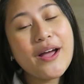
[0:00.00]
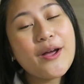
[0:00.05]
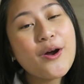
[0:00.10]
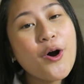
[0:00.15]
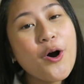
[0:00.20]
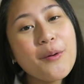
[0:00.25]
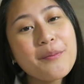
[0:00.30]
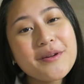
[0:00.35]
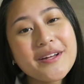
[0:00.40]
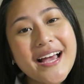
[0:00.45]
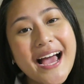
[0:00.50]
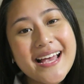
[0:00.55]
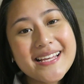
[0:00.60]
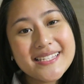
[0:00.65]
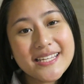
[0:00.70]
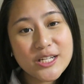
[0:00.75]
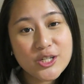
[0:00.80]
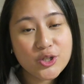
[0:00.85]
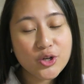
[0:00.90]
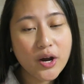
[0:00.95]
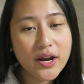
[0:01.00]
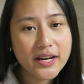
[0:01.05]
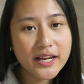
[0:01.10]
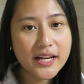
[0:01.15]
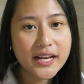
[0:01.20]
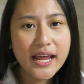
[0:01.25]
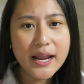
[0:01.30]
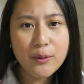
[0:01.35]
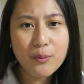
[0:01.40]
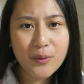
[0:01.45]
I hope you guys enjoyed
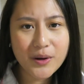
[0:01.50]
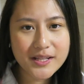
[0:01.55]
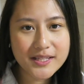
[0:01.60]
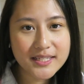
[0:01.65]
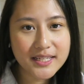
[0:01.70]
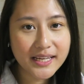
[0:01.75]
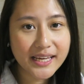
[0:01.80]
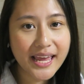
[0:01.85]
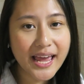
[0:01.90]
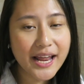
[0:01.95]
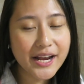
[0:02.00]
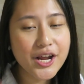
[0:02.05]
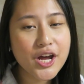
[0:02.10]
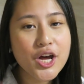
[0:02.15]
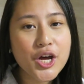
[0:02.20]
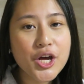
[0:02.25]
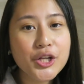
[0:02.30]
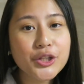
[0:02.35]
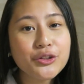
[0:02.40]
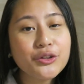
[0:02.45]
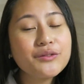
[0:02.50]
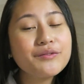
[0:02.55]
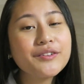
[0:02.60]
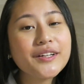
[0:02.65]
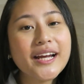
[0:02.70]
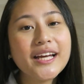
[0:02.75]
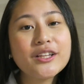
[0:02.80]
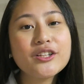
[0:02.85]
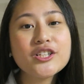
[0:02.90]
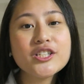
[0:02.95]
it. And once again, don't
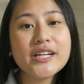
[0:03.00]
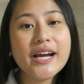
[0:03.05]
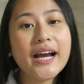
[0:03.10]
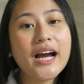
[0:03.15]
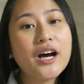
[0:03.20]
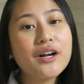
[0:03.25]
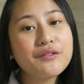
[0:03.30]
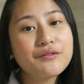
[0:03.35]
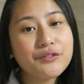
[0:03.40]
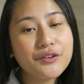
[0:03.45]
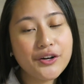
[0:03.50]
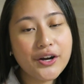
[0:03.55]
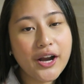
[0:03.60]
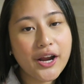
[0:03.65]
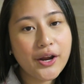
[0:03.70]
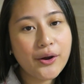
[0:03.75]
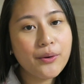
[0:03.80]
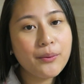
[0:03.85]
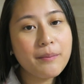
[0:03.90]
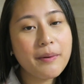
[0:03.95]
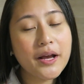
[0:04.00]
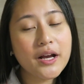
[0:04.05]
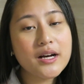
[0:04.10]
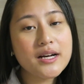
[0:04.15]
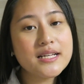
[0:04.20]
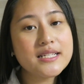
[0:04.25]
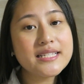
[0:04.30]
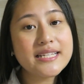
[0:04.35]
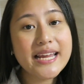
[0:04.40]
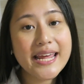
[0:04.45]
forget to check out Foreo
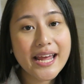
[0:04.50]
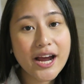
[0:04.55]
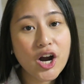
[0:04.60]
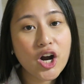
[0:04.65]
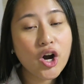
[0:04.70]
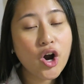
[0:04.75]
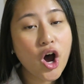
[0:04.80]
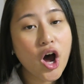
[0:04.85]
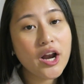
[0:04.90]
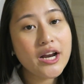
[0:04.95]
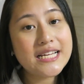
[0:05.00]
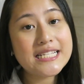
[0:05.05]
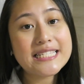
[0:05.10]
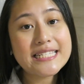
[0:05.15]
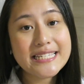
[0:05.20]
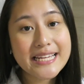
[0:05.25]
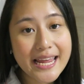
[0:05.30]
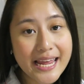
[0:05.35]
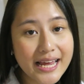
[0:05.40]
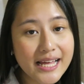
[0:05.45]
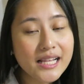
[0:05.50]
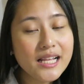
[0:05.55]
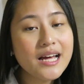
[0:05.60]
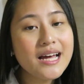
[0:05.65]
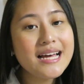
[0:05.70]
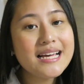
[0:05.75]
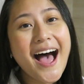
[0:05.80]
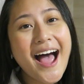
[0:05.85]
because they are on a sale.